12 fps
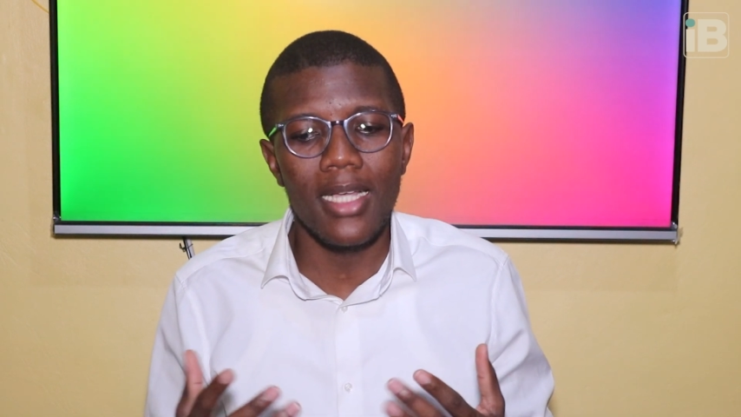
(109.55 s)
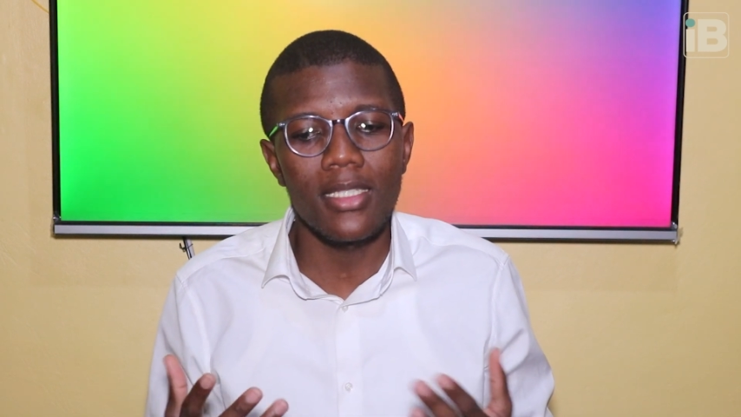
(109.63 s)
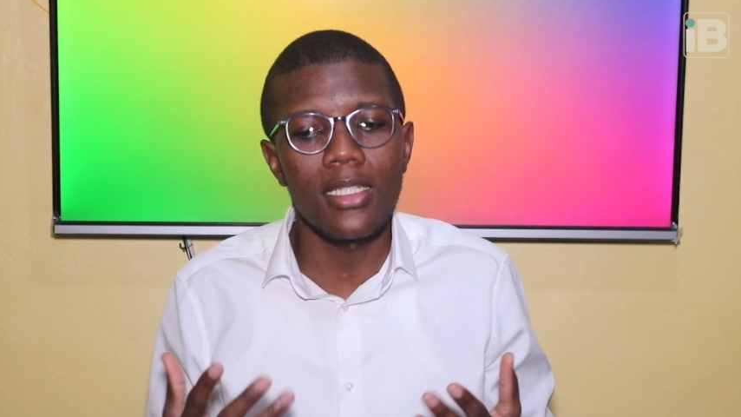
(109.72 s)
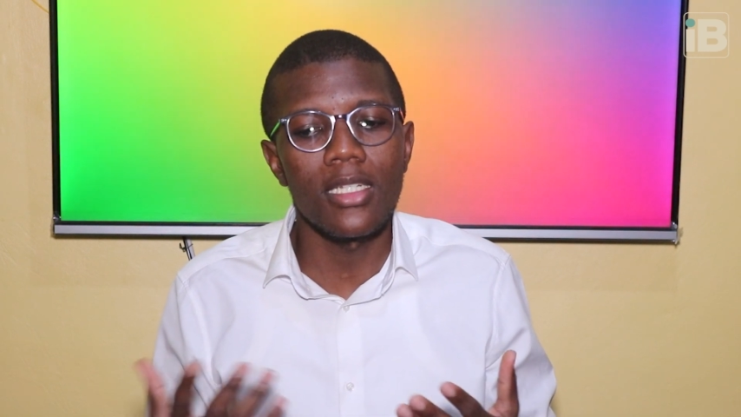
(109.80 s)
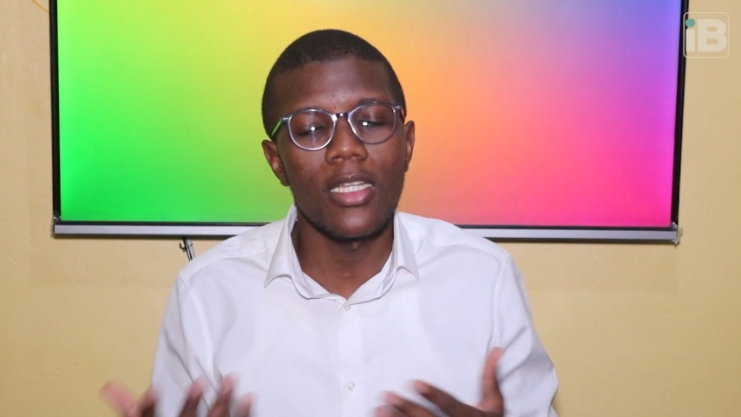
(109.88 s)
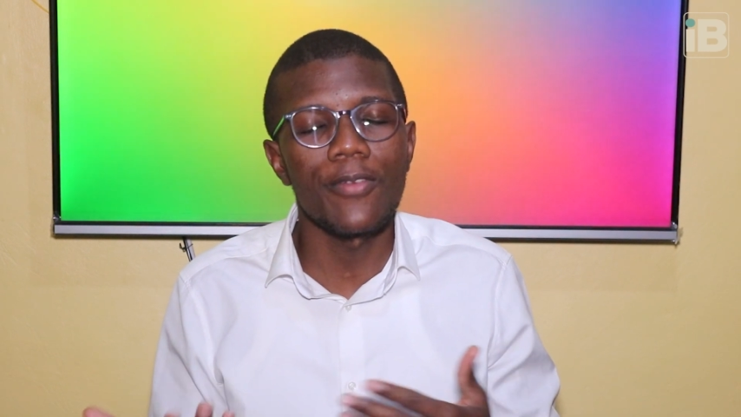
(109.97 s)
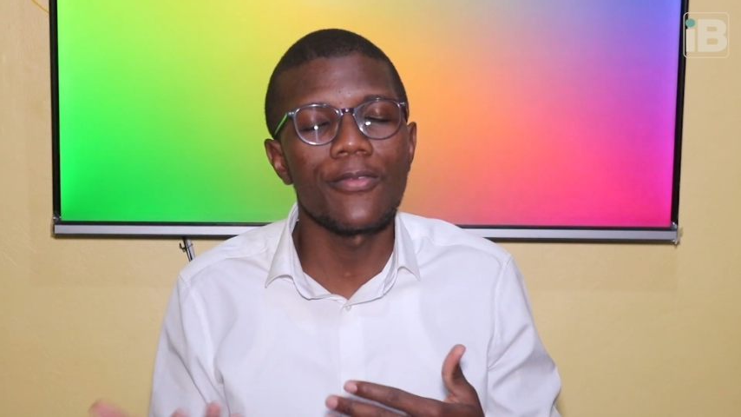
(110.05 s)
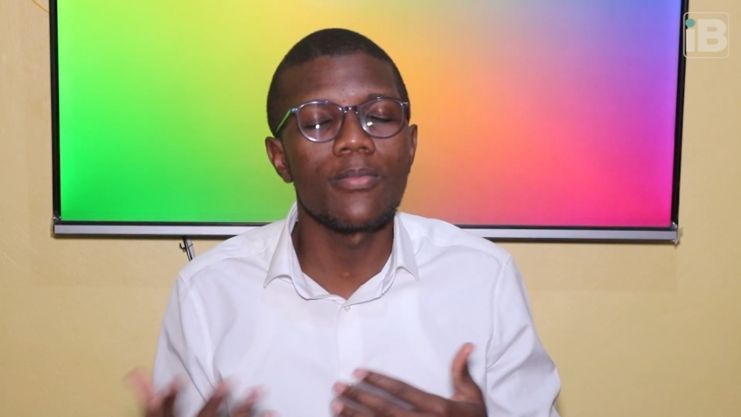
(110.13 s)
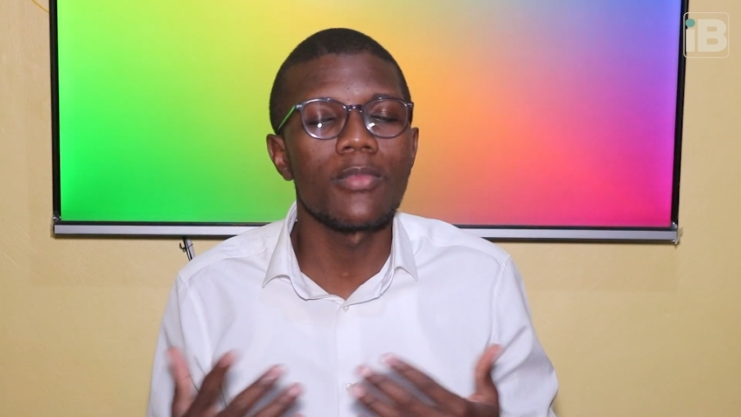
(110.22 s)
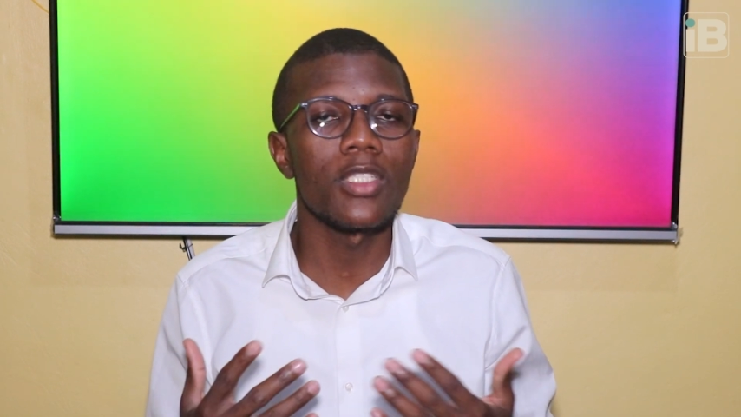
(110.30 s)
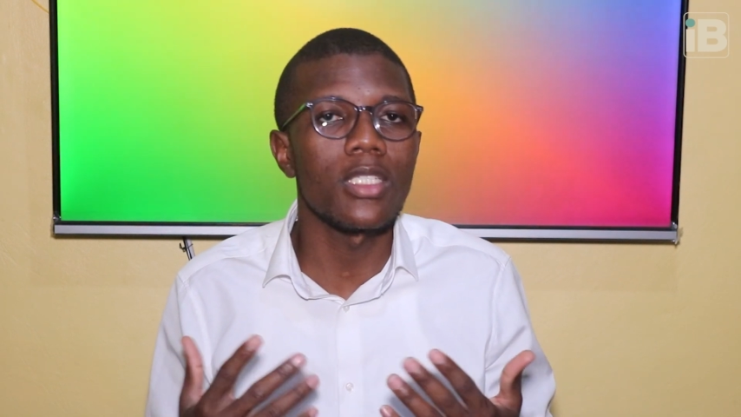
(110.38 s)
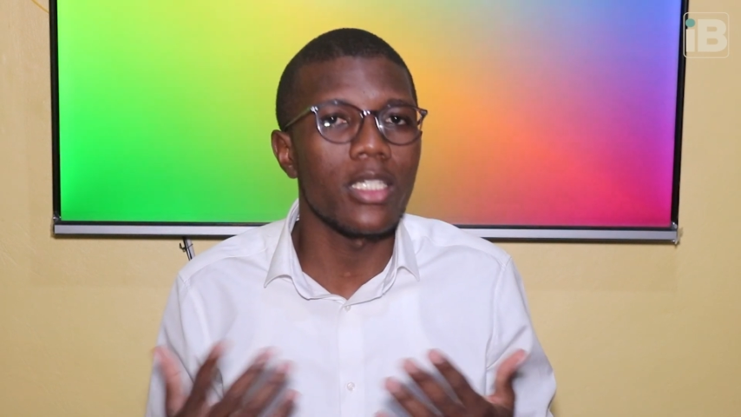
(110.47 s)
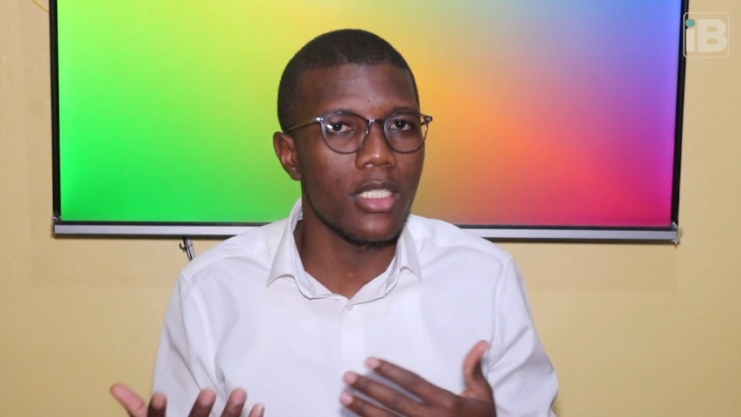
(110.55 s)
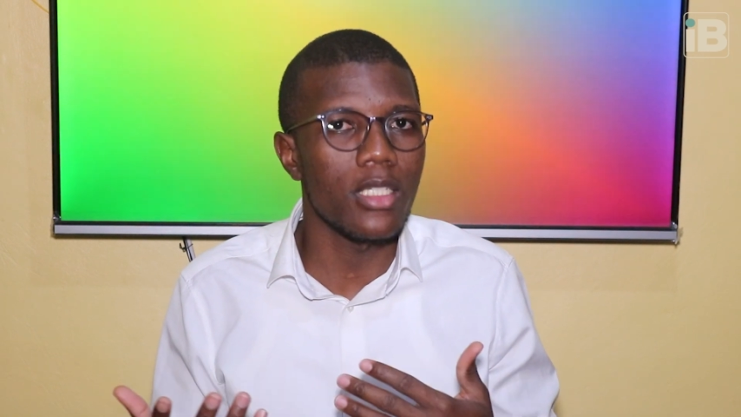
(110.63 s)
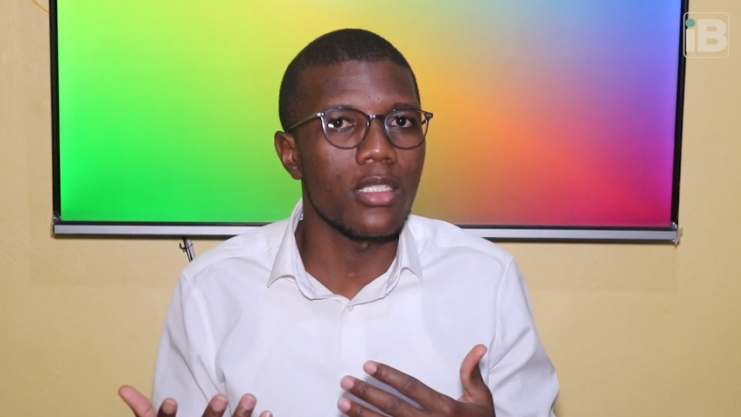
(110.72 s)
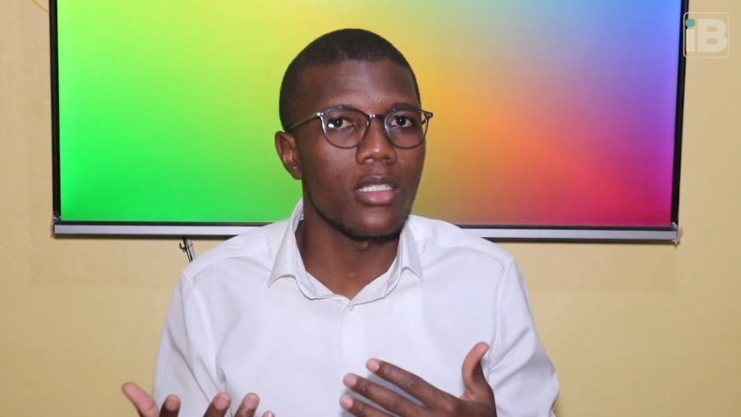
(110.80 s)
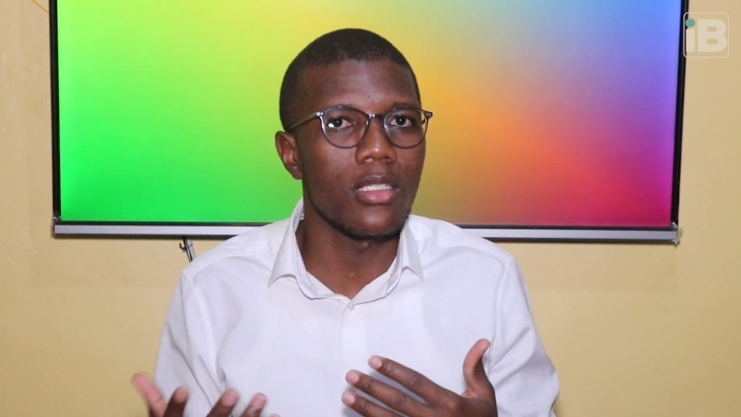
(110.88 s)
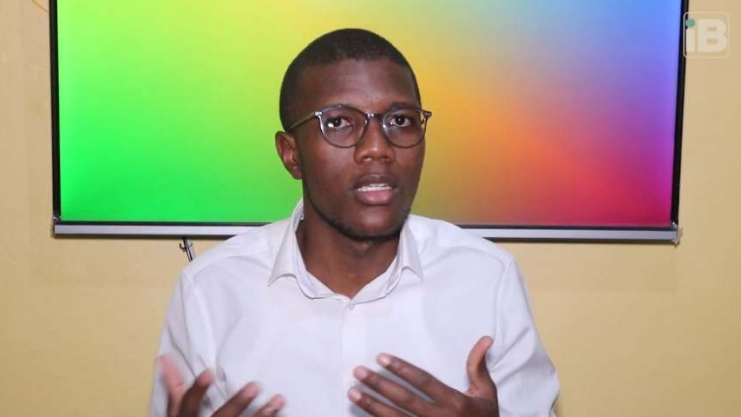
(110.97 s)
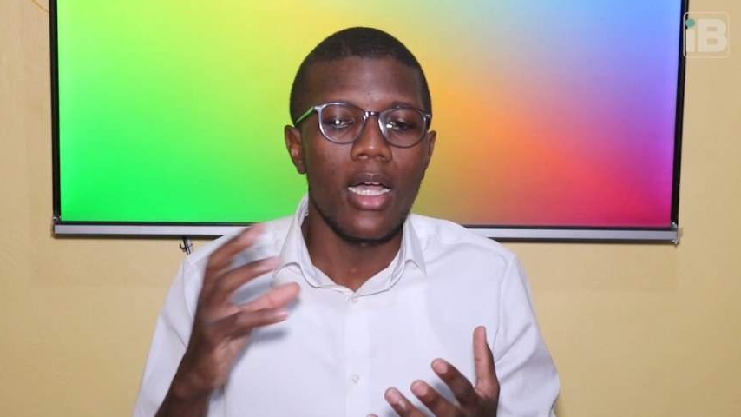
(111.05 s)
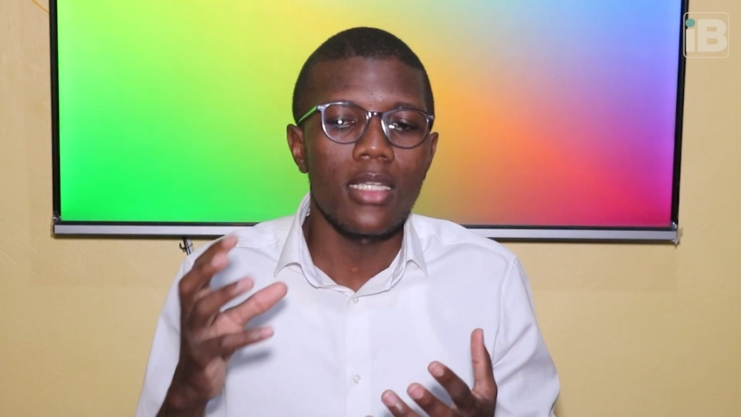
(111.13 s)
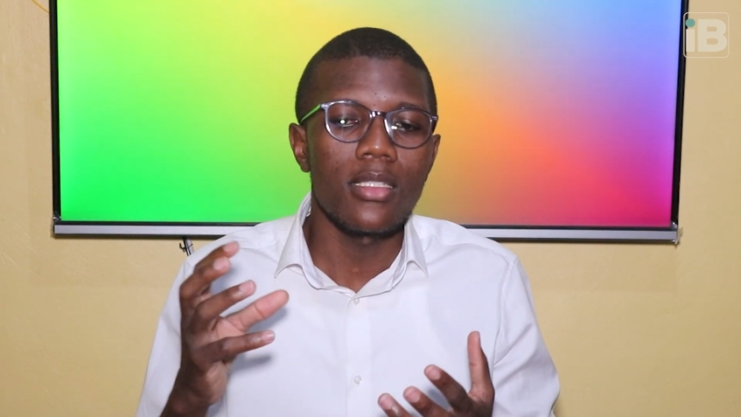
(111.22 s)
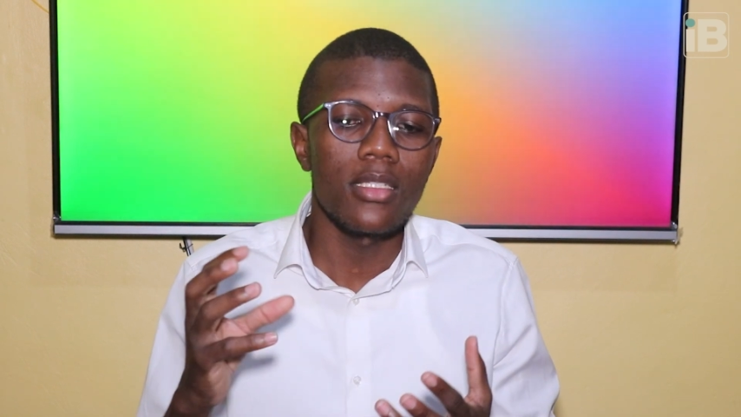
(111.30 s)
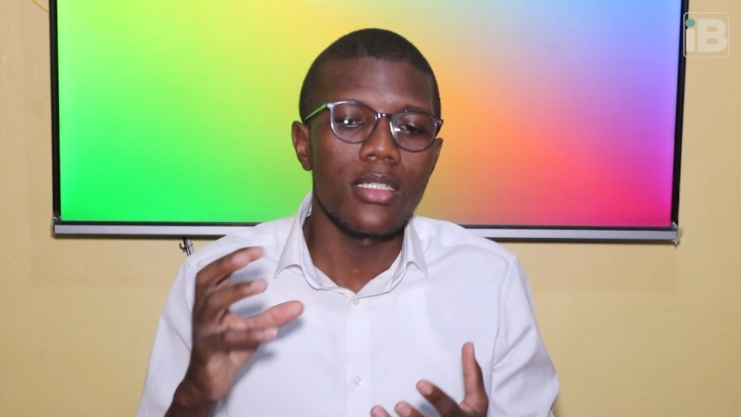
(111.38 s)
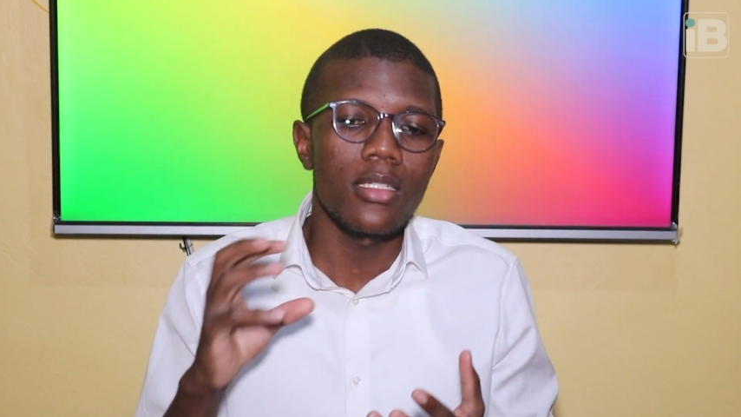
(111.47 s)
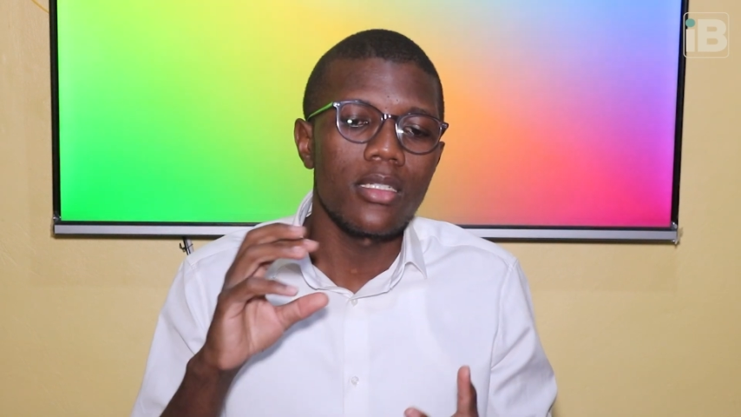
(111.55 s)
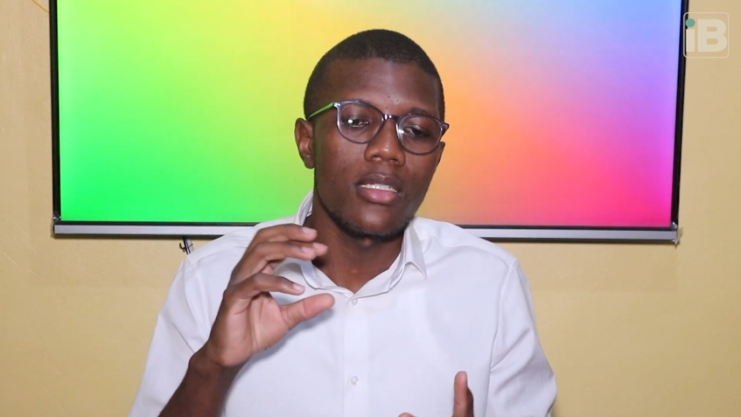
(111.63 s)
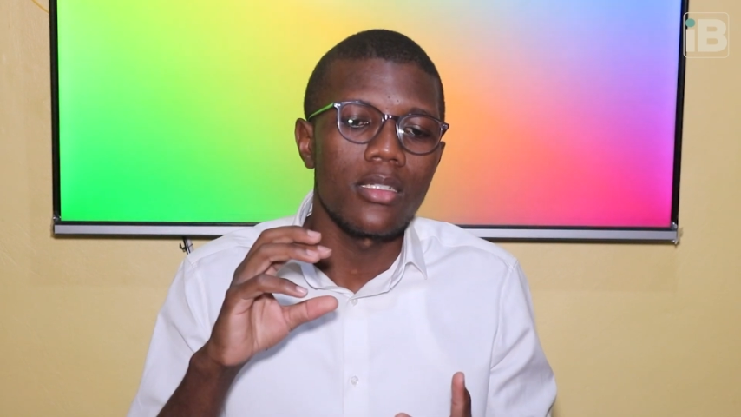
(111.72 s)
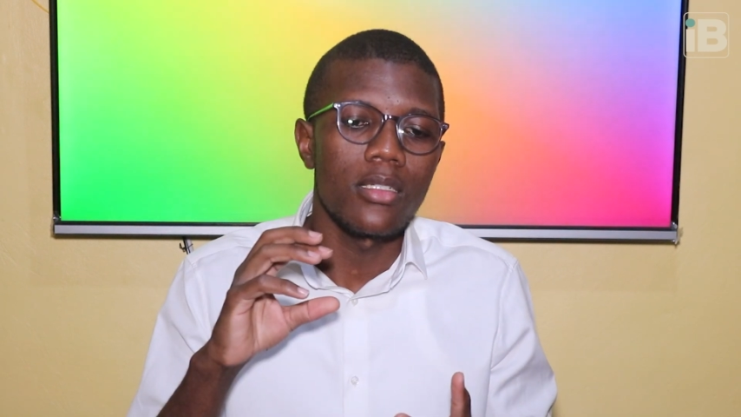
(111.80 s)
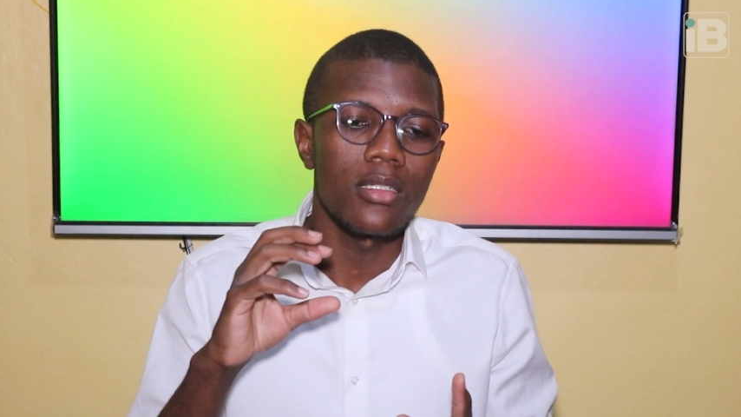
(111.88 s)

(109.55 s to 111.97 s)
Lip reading: as the name suggests, asset